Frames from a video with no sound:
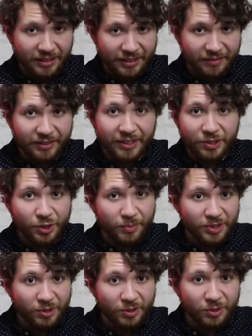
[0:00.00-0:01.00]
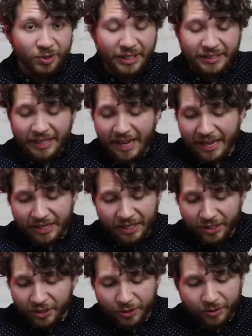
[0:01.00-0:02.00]
If the instrument's loose like that,
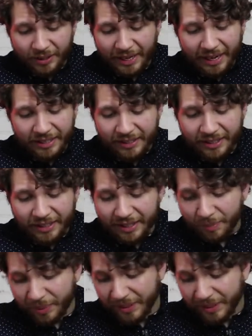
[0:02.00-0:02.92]
you can't get it at